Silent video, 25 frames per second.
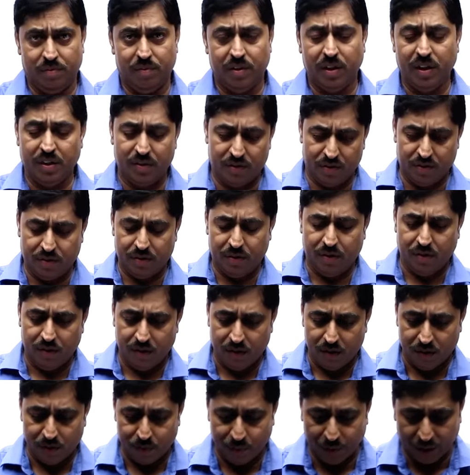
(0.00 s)
Yes,
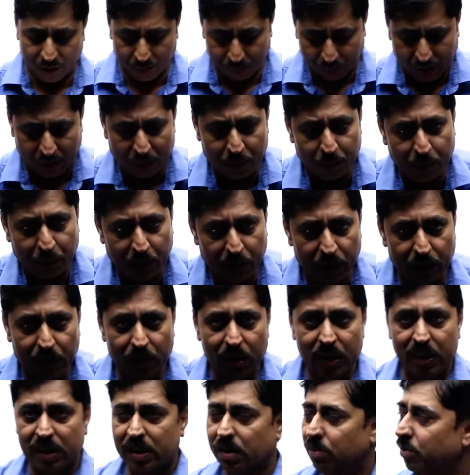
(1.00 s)
we are applying
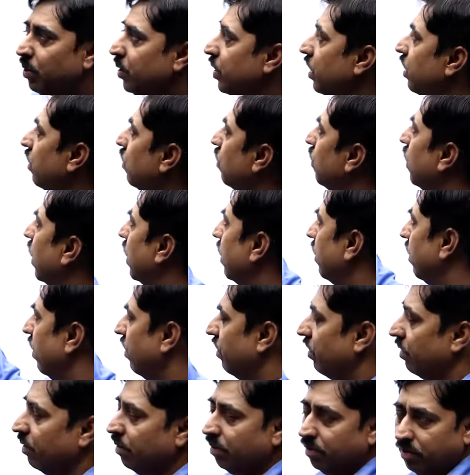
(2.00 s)
Bernoulli's equation to get
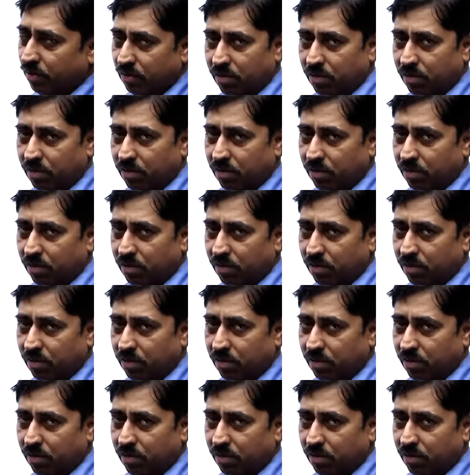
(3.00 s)
this,